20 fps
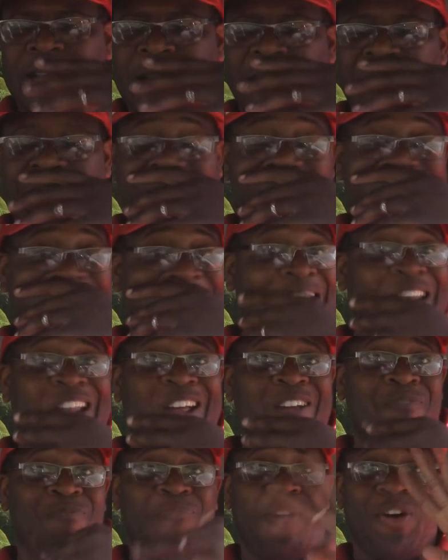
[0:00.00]
Oh man, I
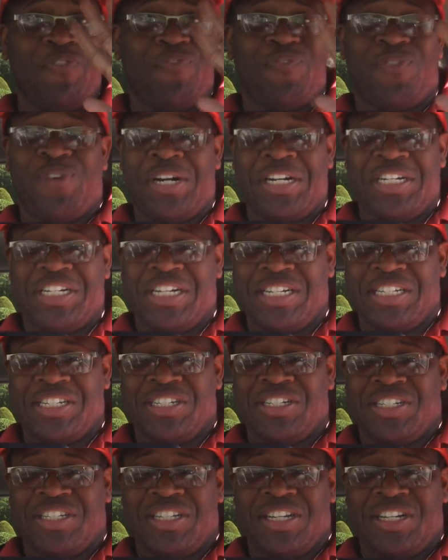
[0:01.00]
love both franchises,
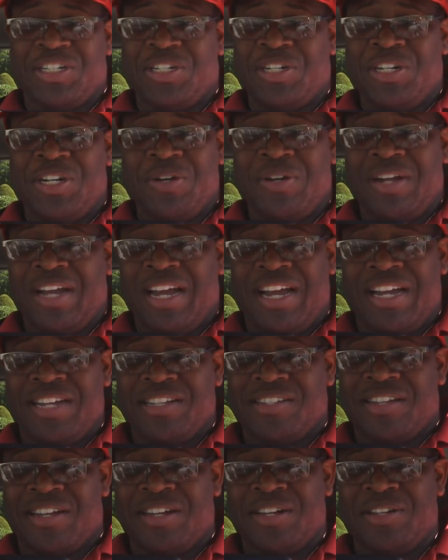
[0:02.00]
just to let you know,
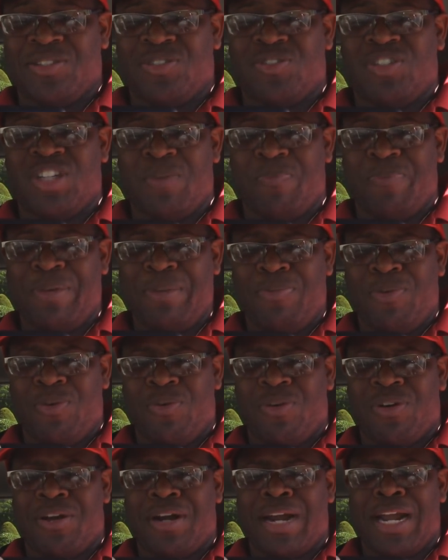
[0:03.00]
guys. Some people
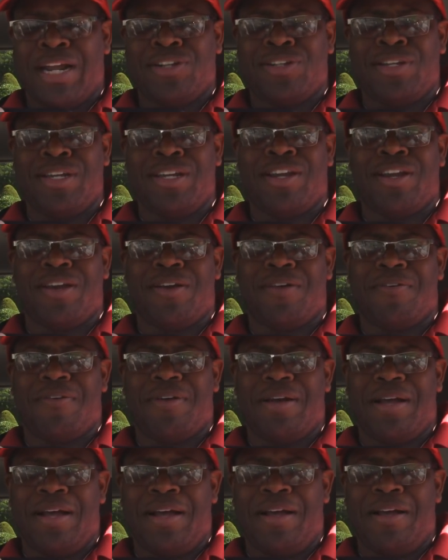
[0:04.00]
were actually
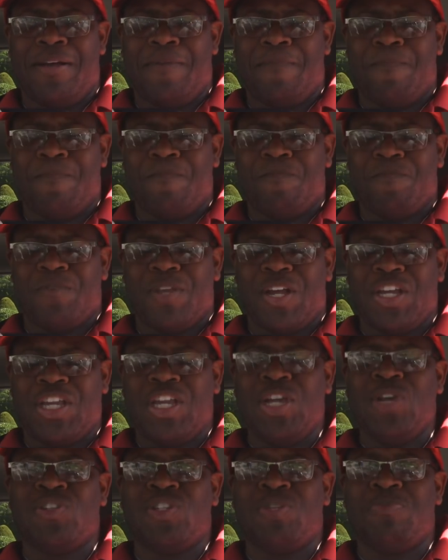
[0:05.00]

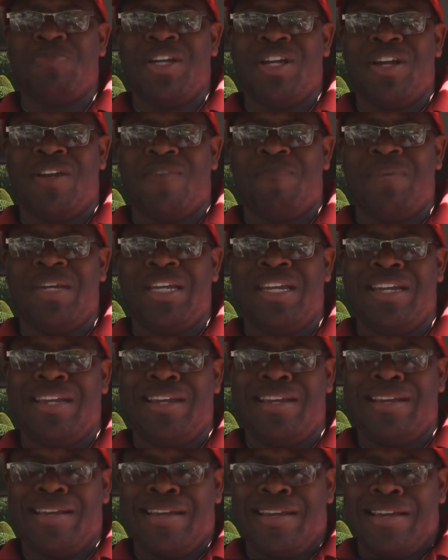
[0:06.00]
accusing me of
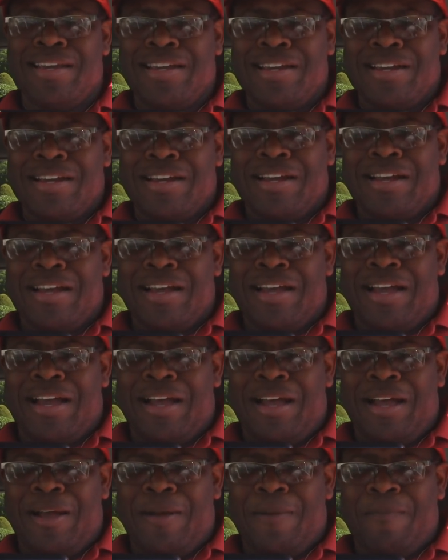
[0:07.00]
being
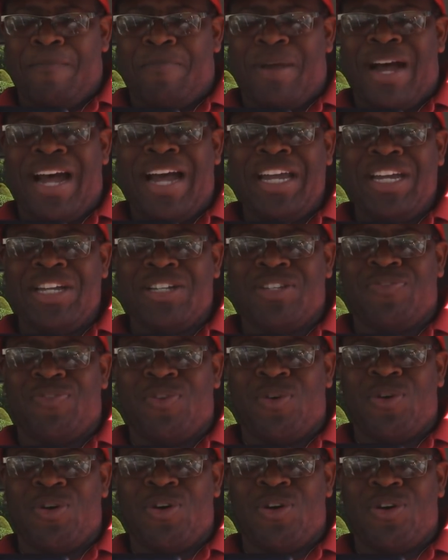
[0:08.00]
biased
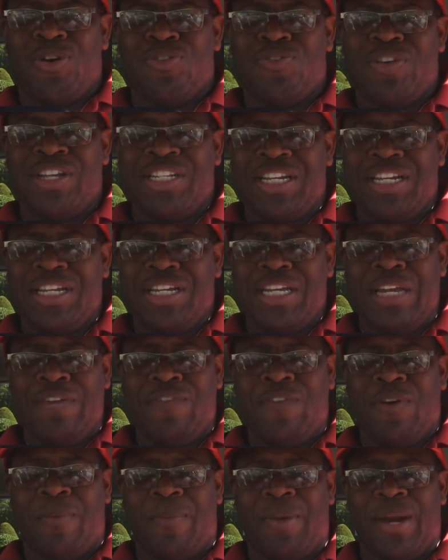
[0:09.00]
for Resident
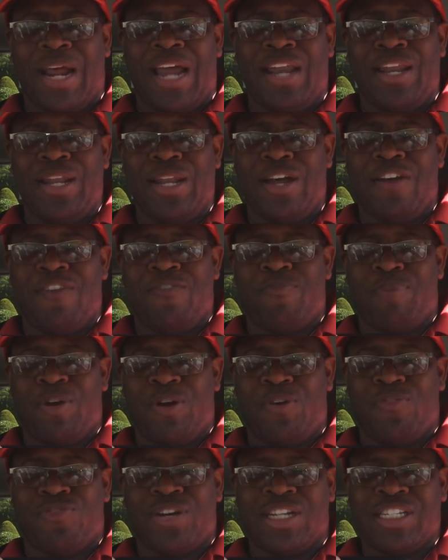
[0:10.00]
Evil, but I love
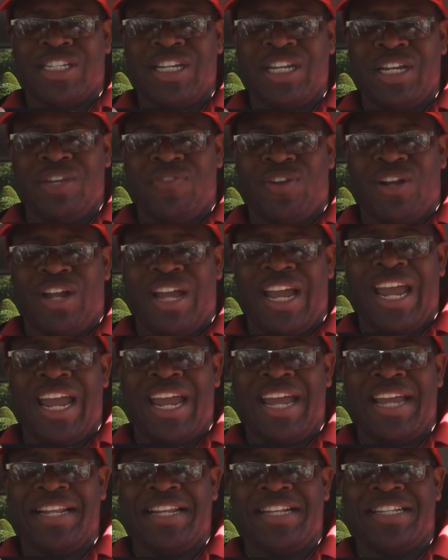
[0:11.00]
both Resident Evil
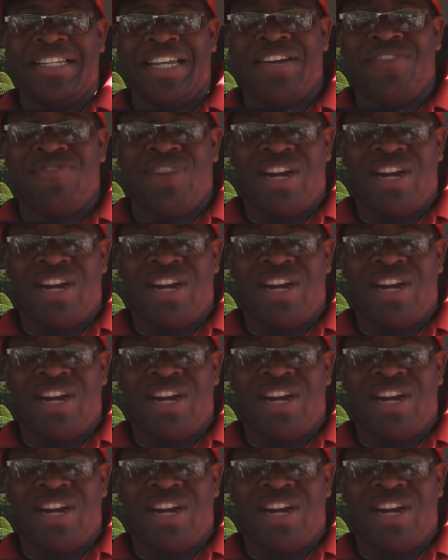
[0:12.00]
and the Dead